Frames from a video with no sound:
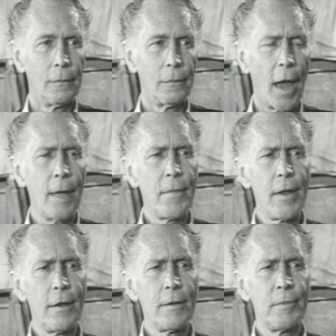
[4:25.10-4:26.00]
I
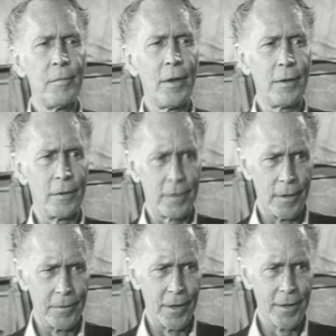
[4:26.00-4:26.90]
may have been making
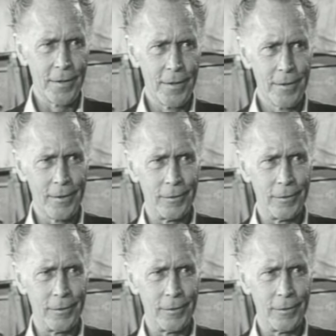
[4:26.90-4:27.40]
some guesses.